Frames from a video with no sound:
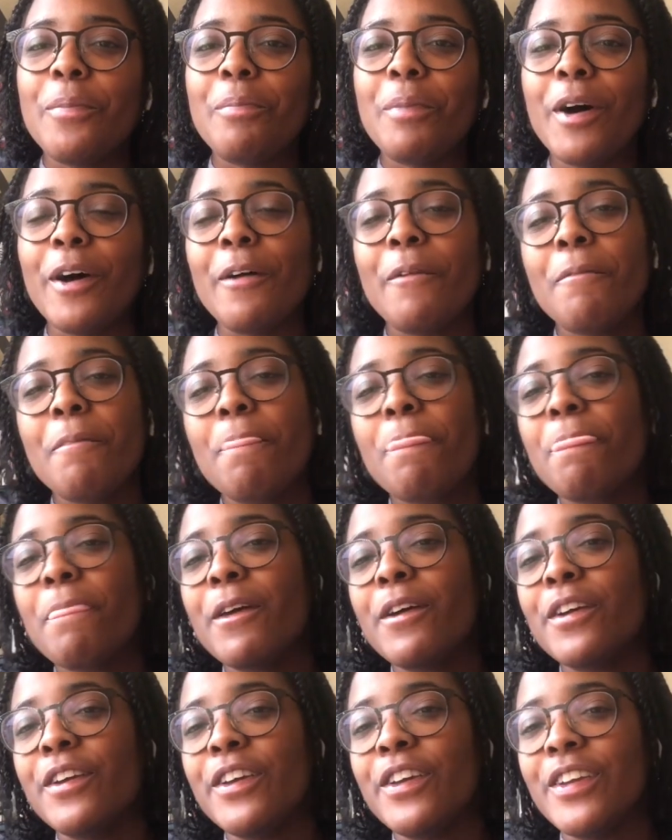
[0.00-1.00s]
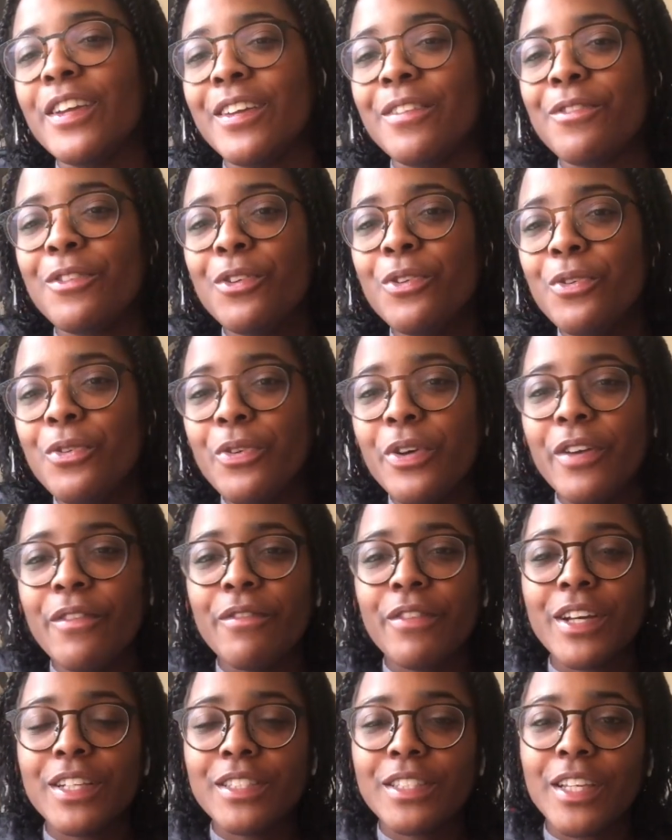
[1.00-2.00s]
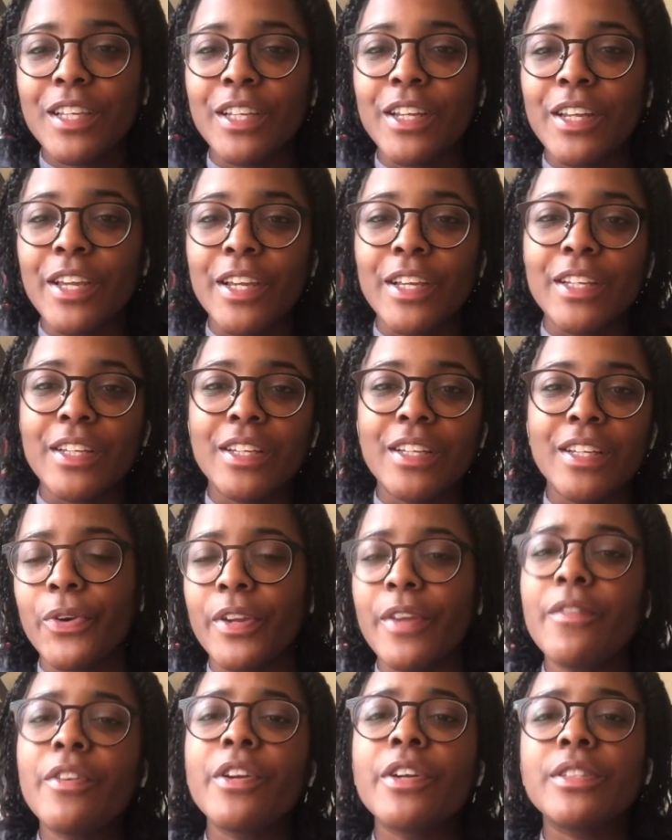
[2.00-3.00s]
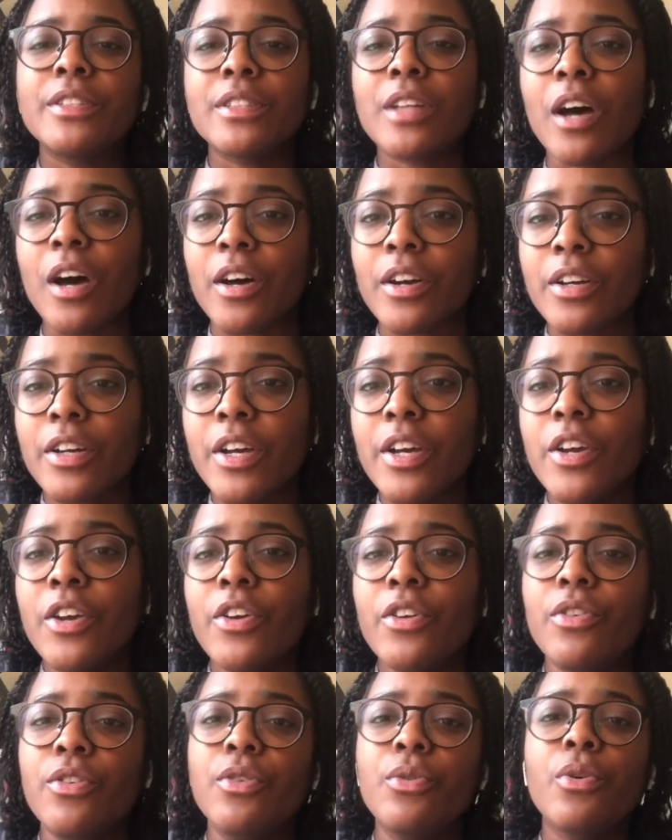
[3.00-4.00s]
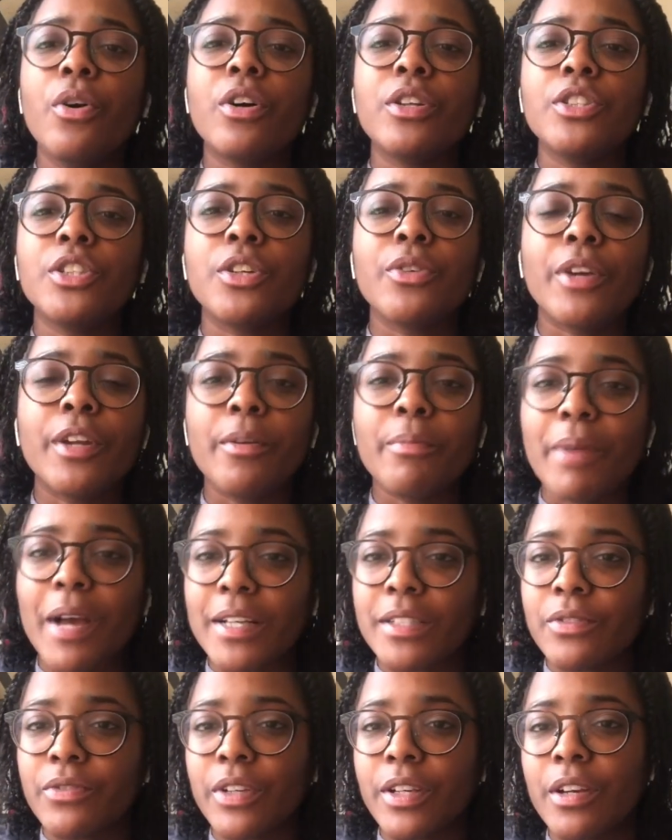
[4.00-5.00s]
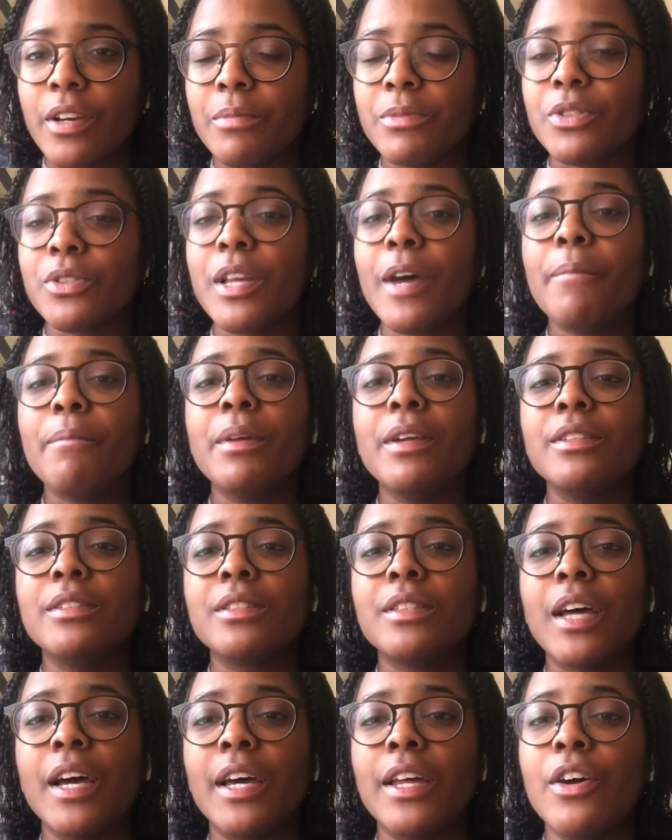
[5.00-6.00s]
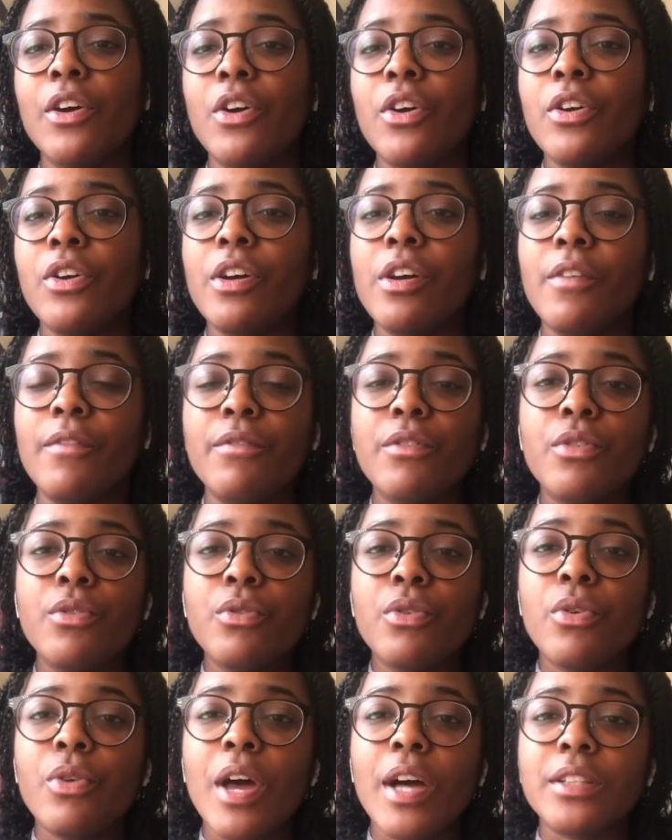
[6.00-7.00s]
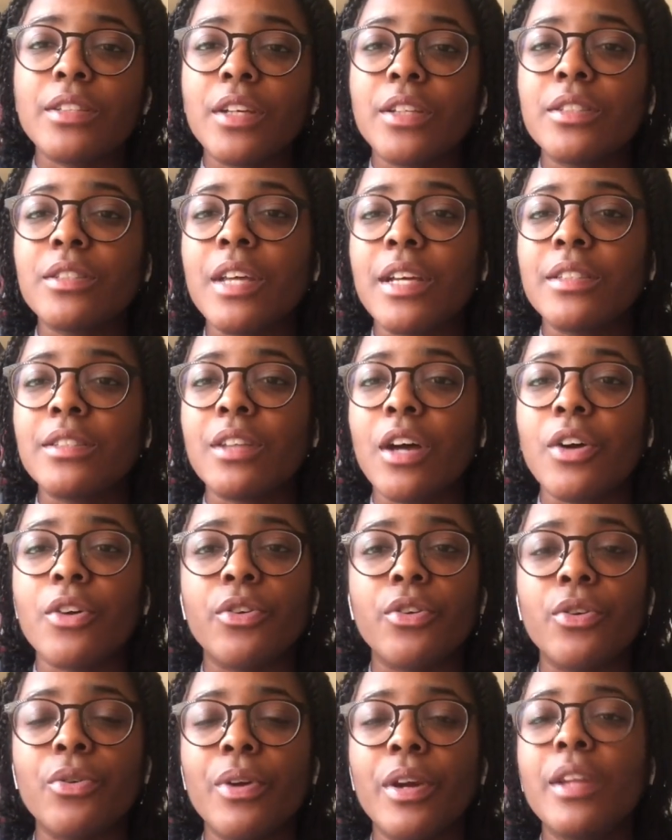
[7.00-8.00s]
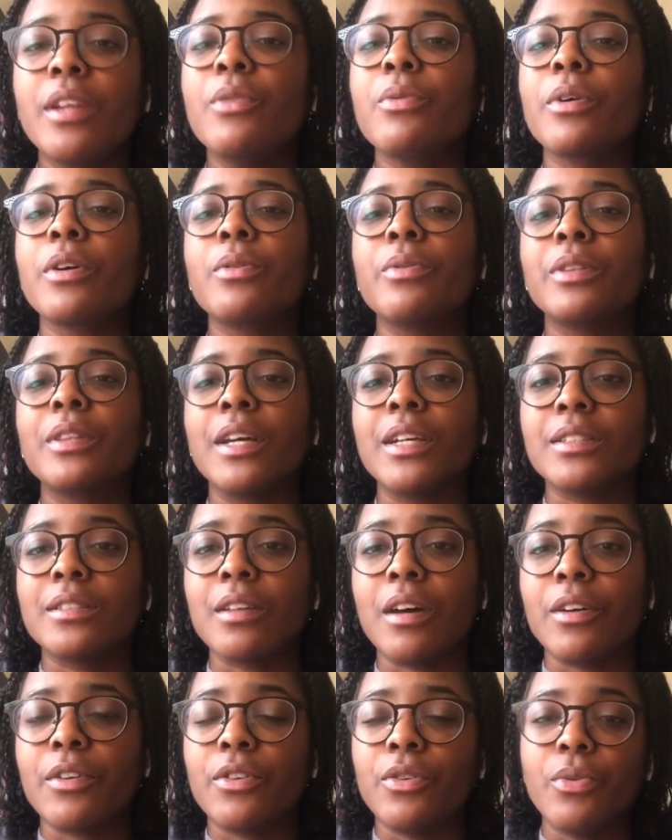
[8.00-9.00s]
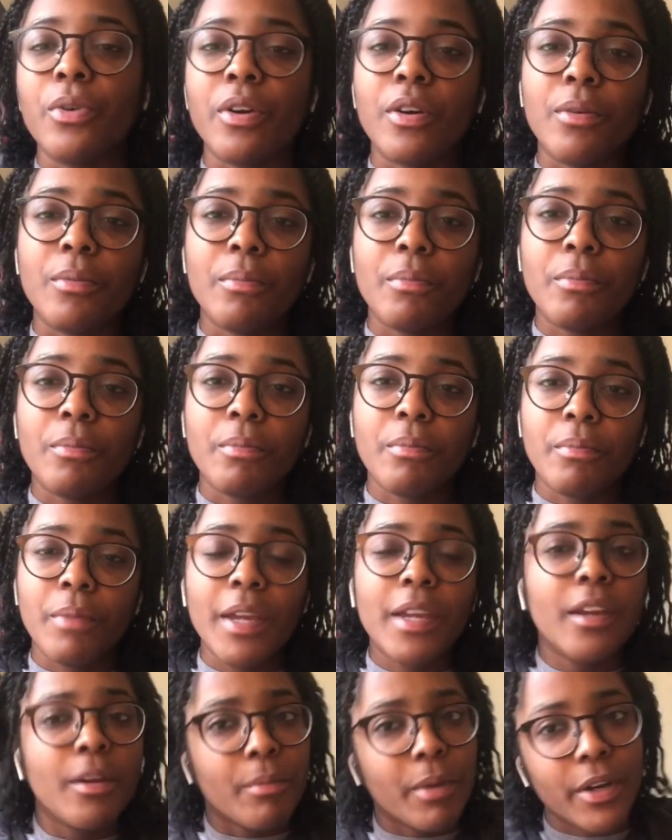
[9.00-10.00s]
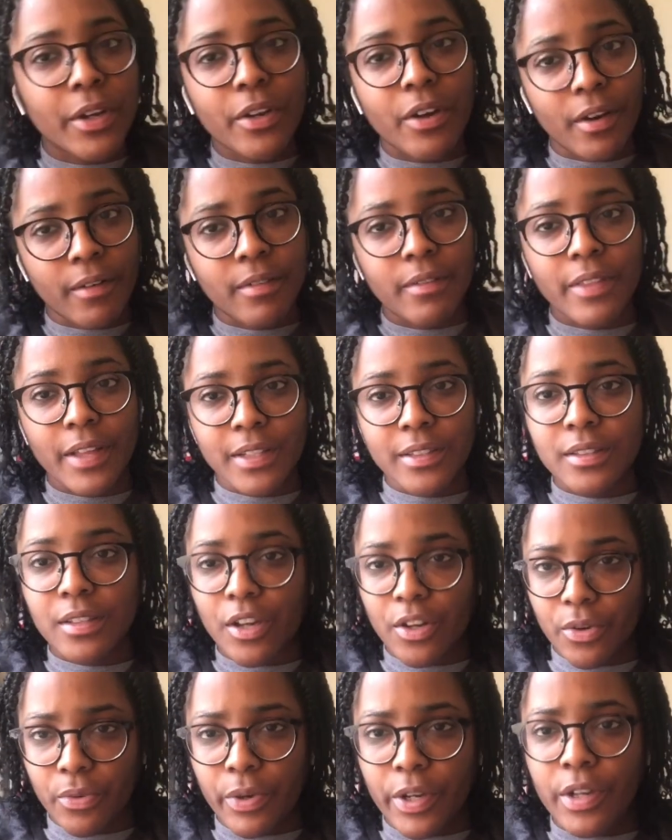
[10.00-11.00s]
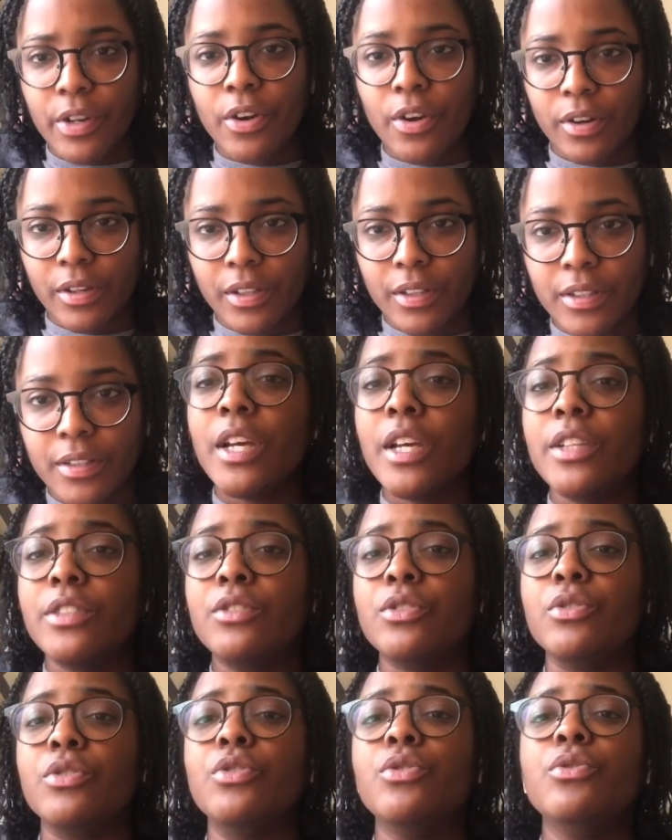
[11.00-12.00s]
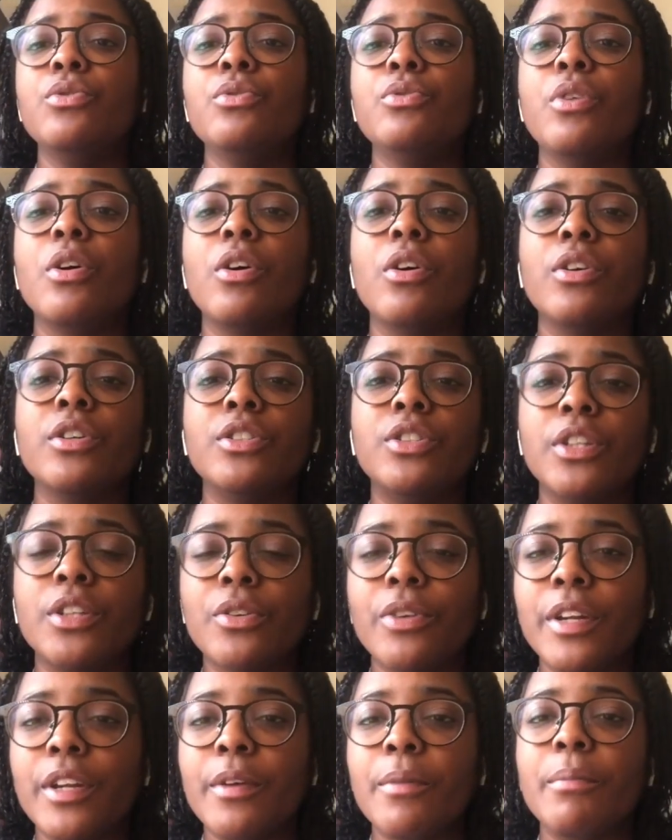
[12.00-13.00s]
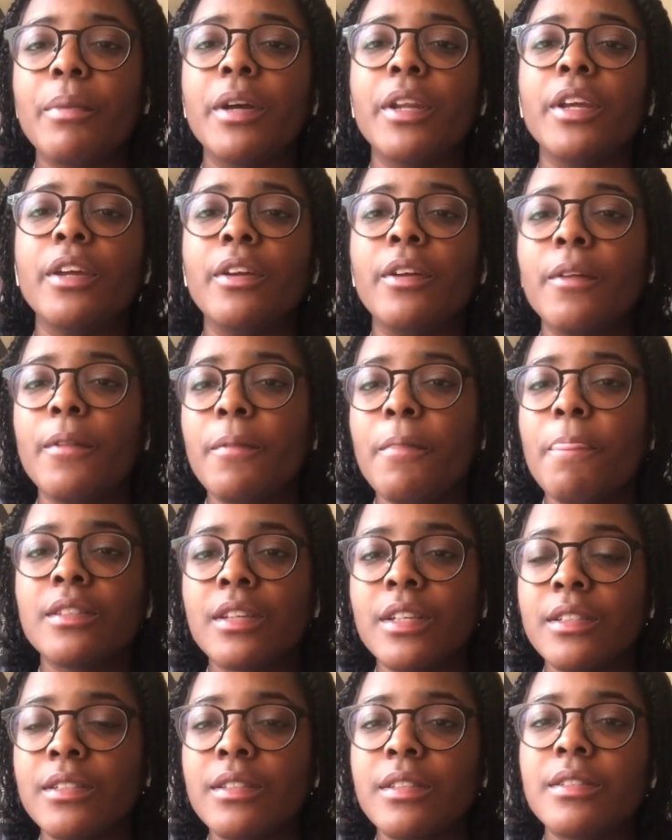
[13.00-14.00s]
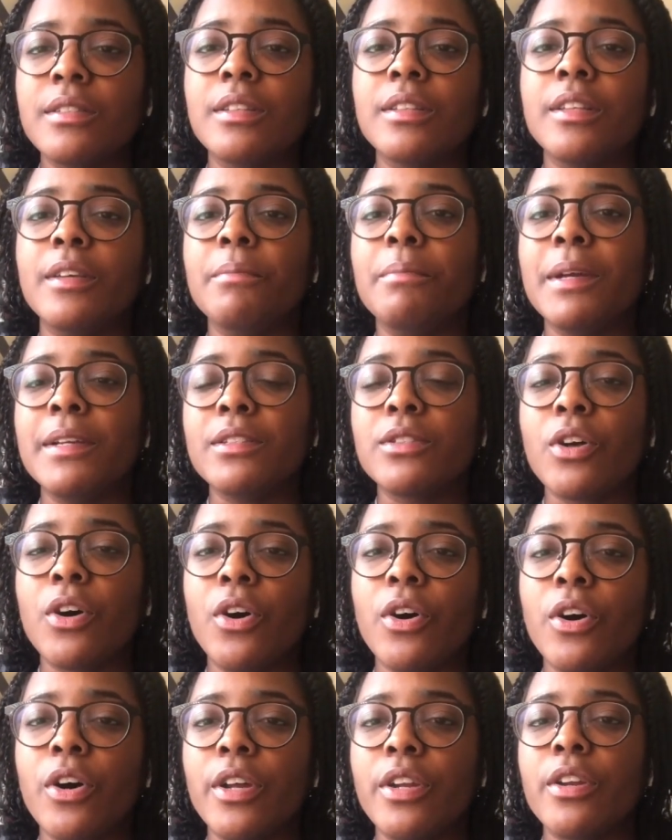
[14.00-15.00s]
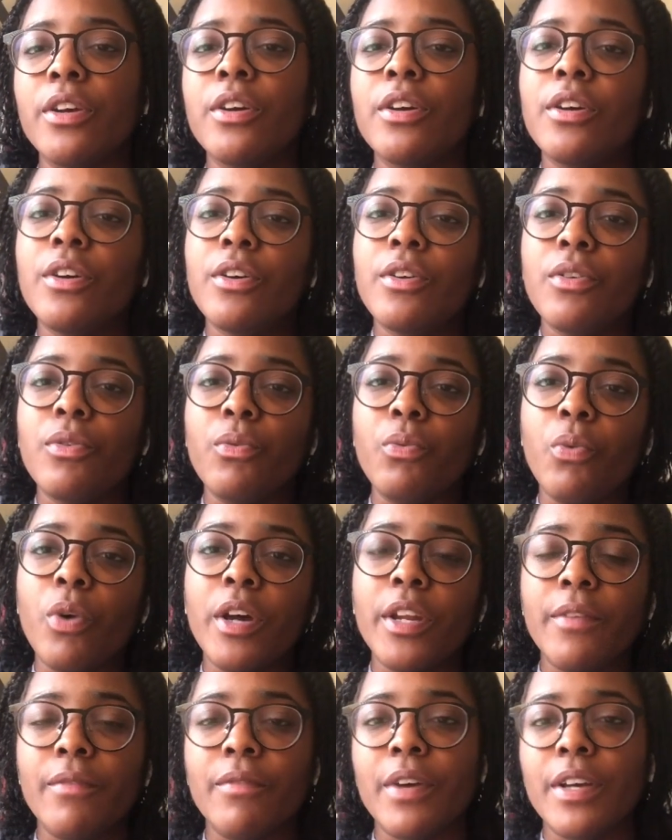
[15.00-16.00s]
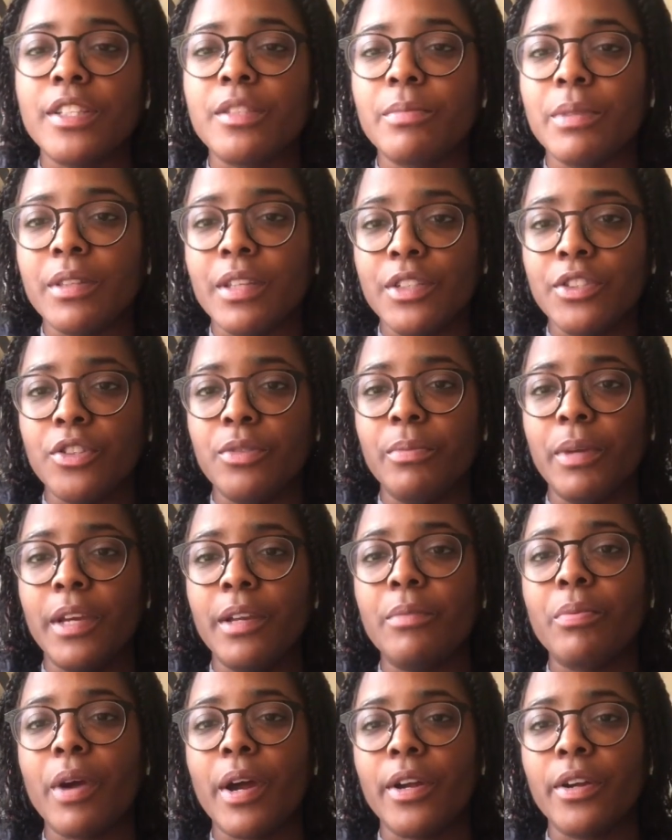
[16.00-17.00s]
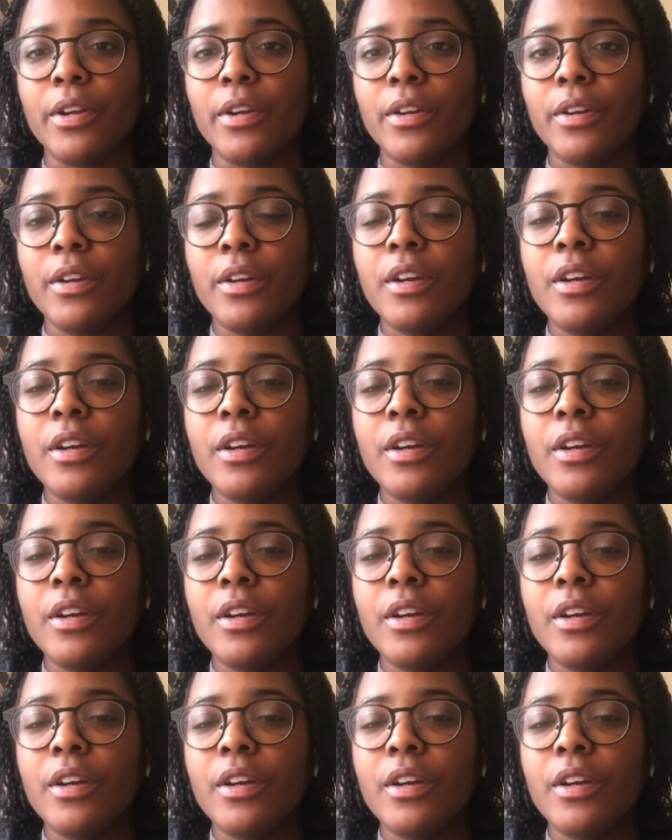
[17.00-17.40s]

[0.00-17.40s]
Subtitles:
But if you invest in a dividend stock, you are generating passive income. So that means that if you do not touch that stock or do any work with that stock, you are making money off of that stock regardless. So you are generating money consistently based on one investment that you made prior.